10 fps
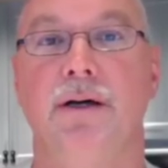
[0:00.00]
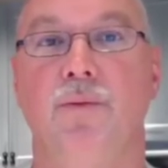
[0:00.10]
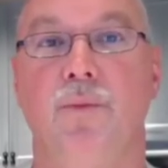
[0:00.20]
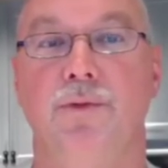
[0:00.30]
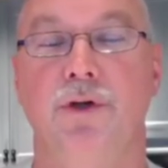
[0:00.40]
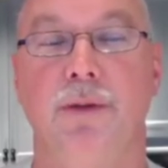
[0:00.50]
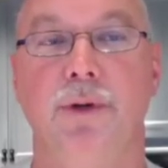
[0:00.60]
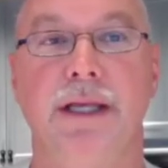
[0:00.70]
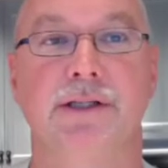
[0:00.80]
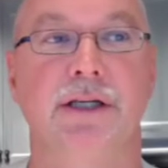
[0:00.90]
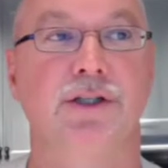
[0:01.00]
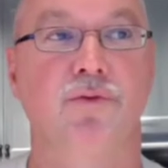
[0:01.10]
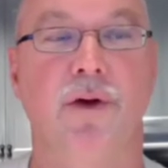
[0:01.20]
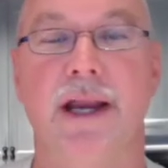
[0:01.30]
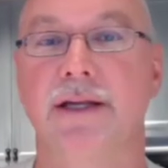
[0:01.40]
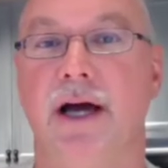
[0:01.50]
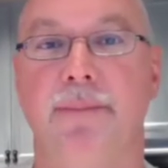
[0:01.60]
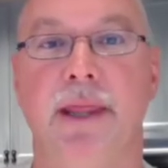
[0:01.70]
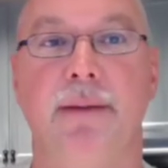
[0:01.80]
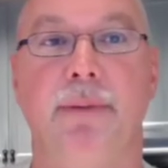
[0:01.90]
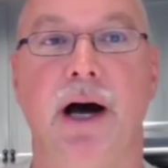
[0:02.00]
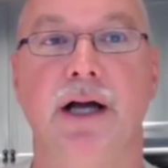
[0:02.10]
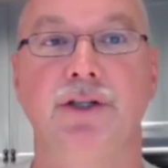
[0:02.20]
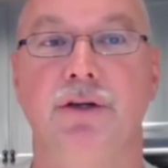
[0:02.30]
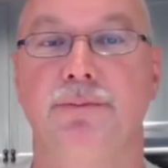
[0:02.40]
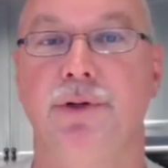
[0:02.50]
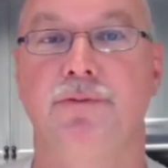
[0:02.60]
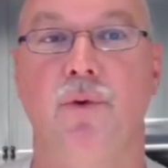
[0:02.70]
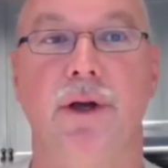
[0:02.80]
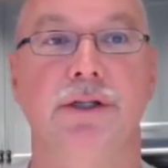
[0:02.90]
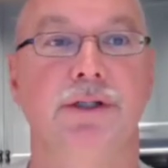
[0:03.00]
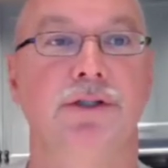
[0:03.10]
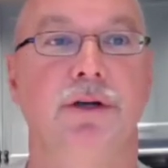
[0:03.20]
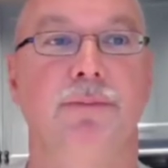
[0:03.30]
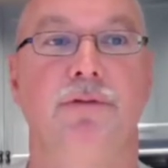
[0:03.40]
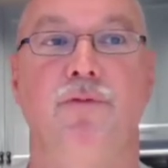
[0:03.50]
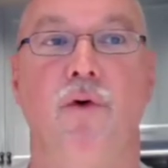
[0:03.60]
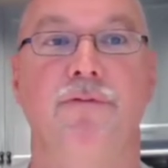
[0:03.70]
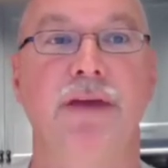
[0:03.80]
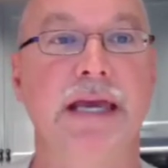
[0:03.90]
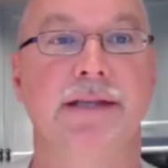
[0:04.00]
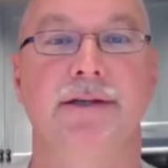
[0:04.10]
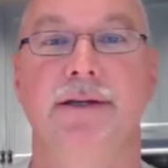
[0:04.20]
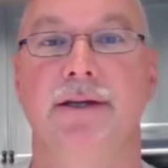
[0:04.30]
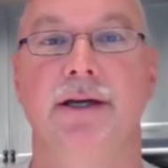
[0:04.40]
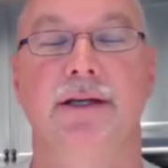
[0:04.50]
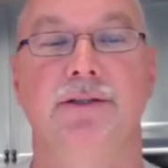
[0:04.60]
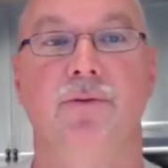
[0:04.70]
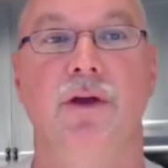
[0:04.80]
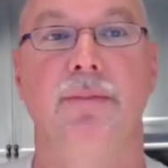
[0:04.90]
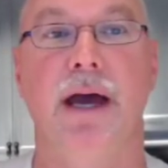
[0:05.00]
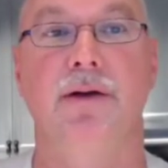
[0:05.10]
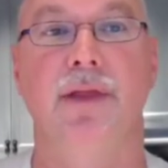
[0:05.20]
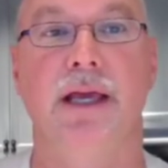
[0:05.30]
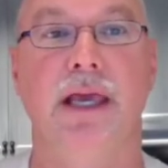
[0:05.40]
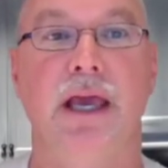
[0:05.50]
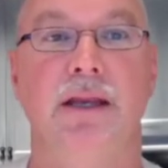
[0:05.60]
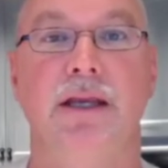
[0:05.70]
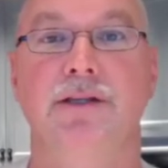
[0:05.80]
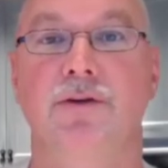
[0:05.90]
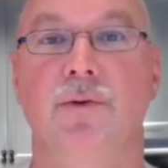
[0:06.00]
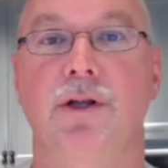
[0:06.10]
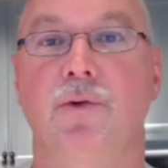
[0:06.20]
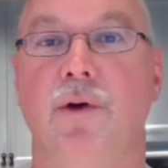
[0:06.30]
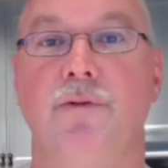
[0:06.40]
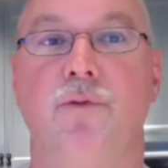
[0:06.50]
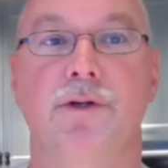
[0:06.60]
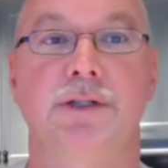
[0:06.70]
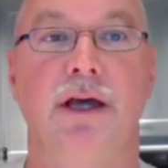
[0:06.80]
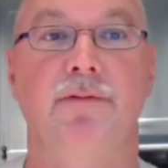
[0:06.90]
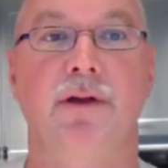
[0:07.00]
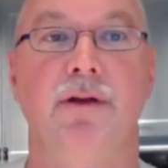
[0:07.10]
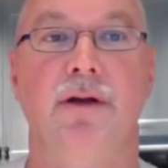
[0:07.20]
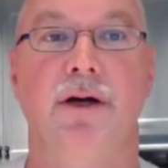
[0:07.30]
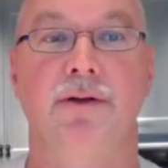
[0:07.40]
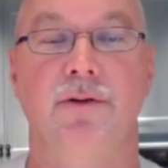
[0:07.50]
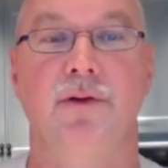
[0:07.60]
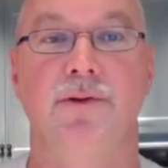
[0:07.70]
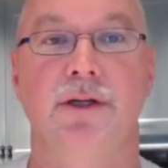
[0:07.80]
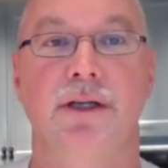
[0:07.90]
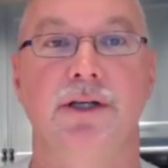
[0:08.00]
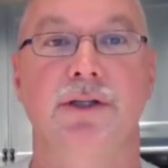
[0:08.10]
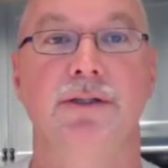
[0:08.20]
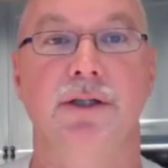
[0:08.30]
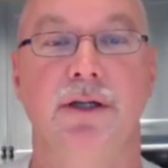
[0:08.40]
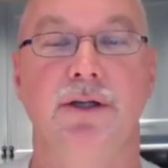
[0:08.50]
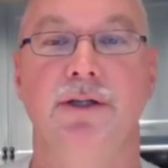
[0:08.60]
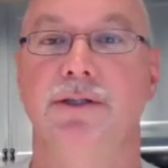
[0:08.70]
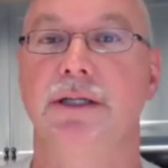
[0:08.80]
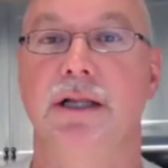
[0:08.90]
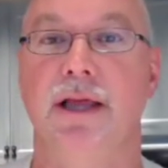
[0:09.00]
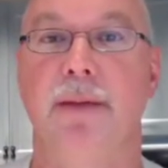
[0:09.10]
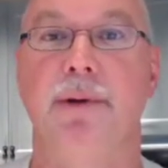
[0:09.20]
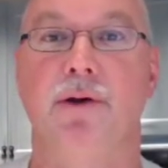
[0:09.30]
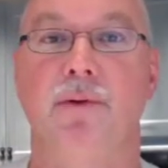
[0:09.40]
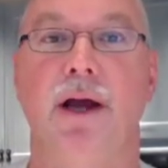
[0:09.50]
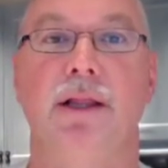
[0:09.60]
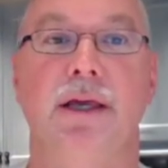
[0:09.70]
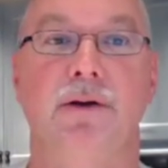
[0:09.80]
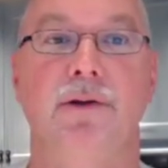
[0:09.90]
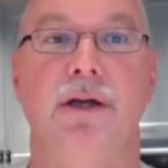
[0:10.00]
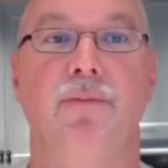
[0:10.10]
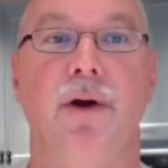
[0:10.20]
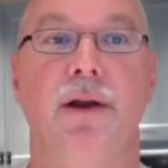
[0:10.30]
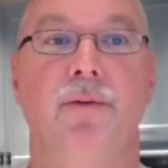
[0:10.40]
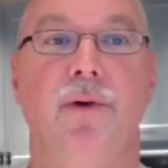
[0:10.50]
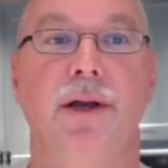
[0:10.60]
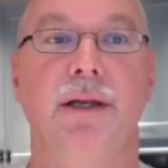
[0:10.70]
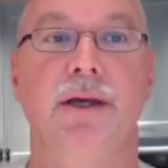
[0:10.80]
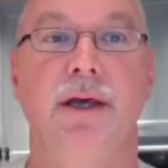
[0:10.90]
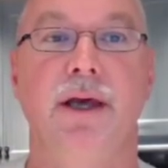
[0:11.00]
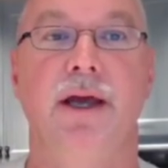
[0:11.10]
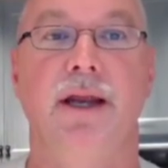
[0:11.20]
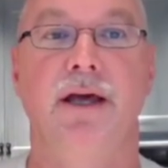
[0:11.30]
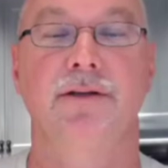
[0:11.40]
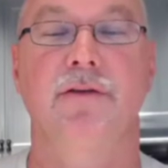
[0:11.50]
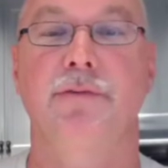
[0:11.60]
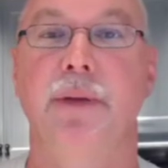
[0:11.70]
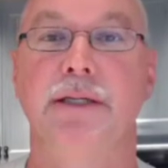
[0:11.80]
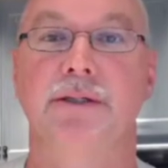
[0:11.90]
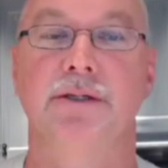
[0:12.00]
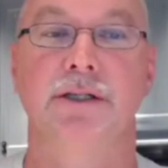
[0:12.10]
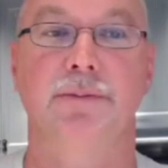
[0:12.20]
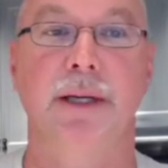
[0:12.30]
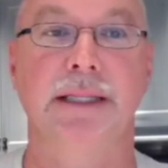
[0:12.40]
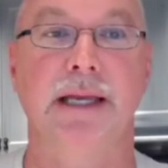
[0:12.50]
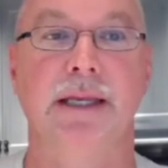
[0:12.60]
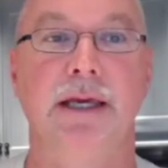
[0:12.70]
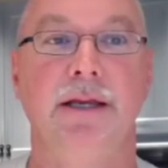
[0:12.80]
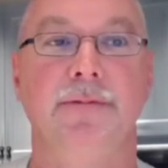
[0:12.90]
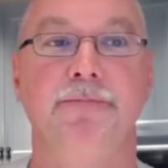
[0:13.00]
So you can put insulation right on top of that box. You can put 4 inches, you can put 4 feet. It doesn't really matter. That can needs to run 24/7 under those conditions. You just need to lamp it correctly and it'll keep running and running, and it has enough space to dissipate that heat.